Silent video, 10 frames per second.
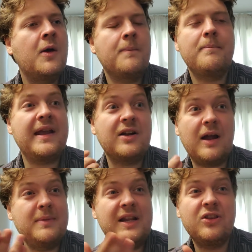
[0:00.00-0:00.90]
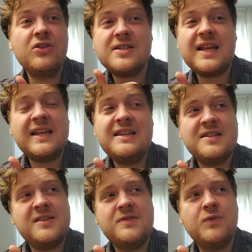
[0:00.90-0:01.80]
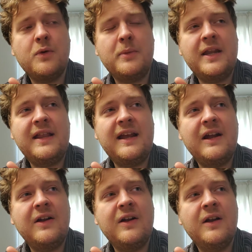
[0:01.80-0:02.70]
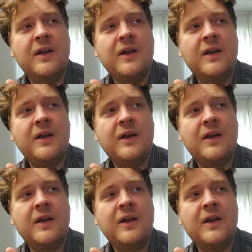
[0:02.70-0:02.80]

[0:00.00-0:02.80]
maker. I mean, it looks like yeast is forming in there,